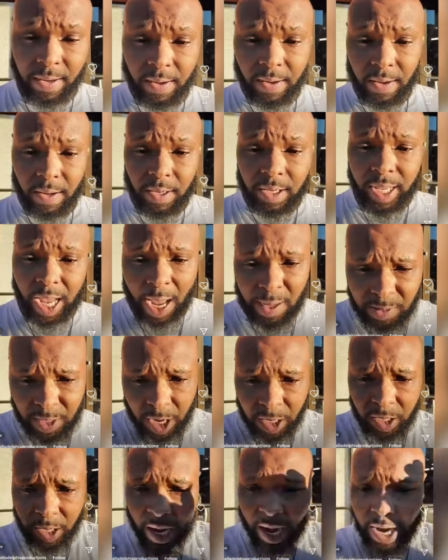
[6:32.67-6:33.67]
The cops thought
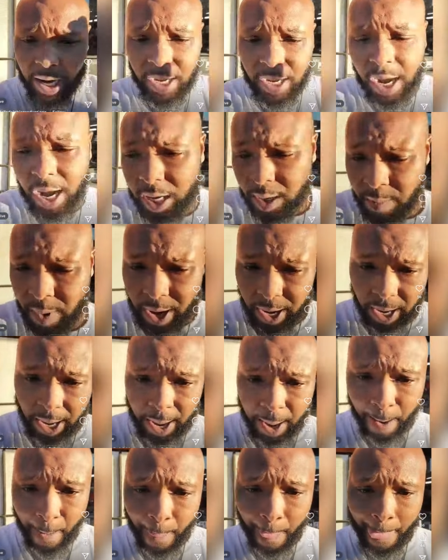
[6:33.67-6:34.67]
that I had a gun in my
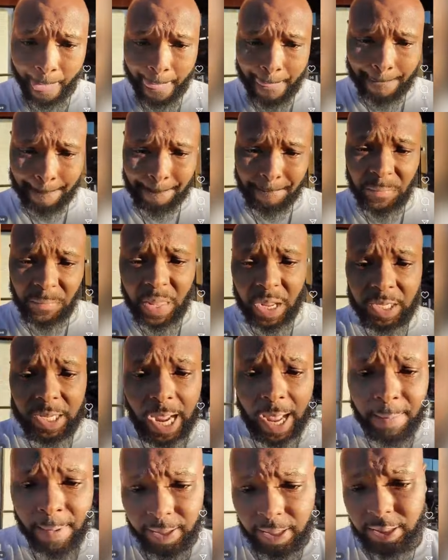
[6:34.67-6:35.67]
hand. Another
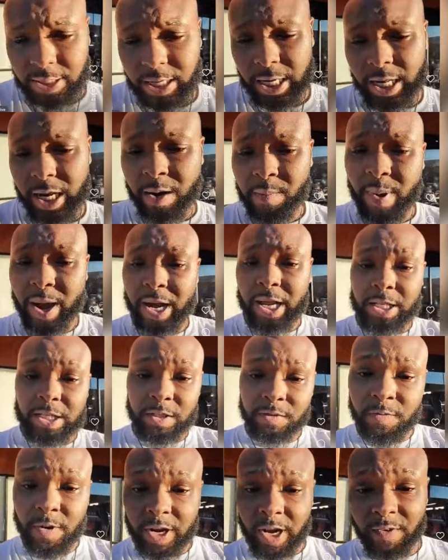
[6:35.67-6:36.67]
cop had to tell everybody it's his
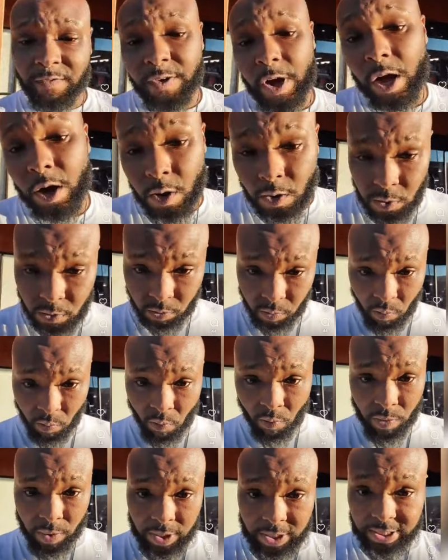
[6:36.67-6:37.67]
fucking phone.
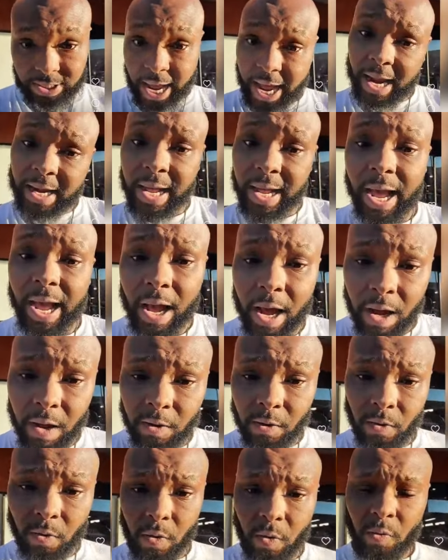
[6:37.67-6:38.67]
Stand down.
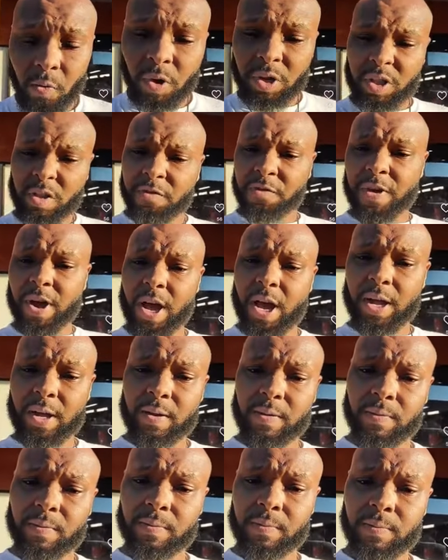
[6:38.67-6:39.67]
What the fuck?
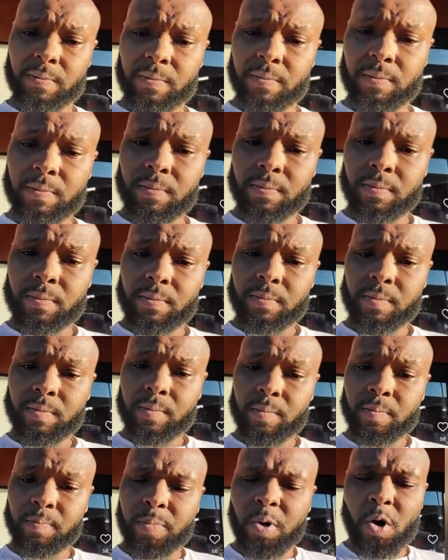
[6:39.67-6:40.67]

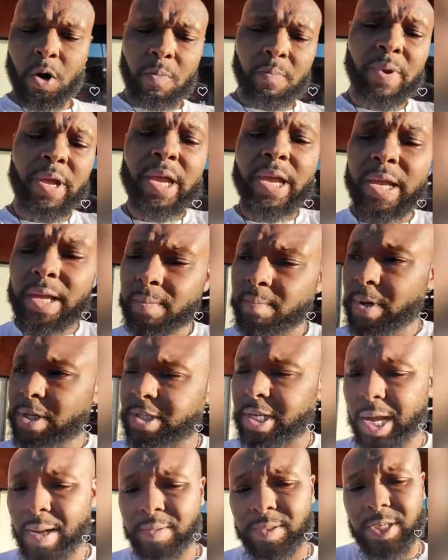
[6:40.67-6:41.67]
Pull me, my
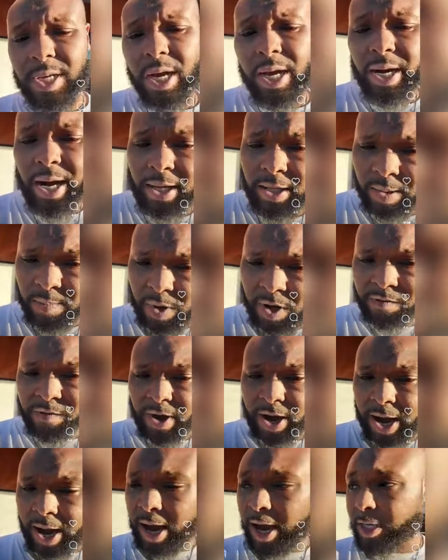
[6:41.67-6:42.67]
stepson, out the
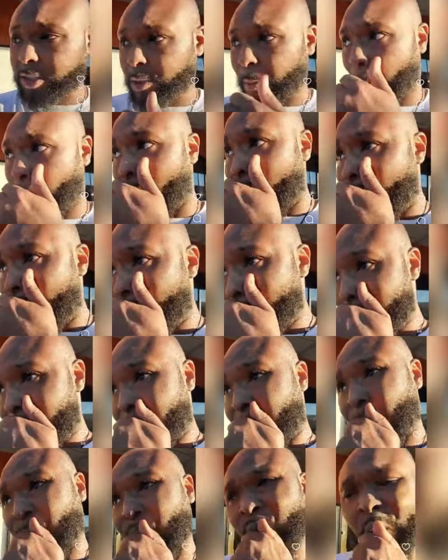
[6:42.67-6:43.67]
motherfucking house.
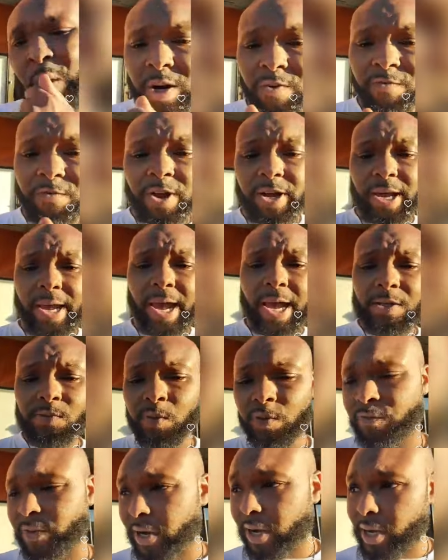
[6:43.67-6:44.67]
Go in the fucking house
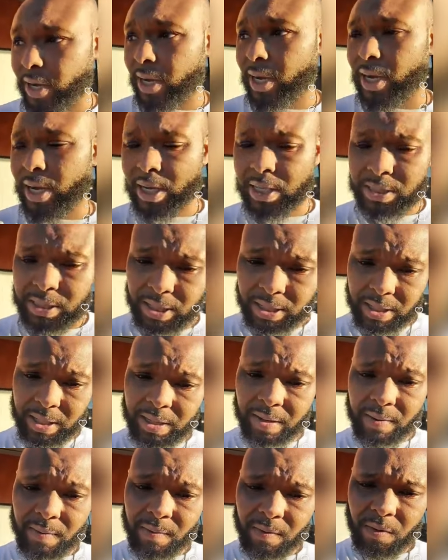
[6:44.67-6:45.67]
with fucking guns,
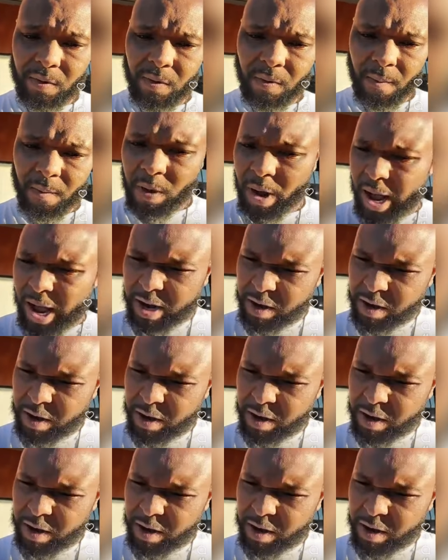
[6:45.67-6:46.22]
nigga. How the